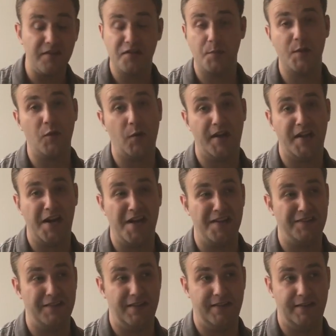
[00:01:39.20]
To be quite
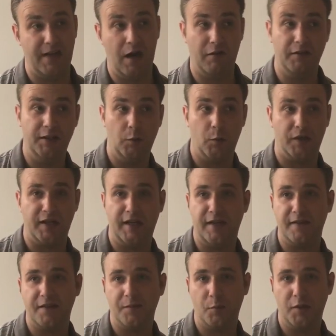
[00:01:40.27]
honest, it's not really working
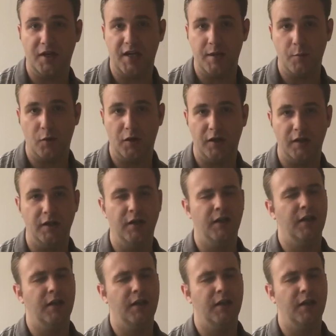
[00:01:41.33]
at this point anymore.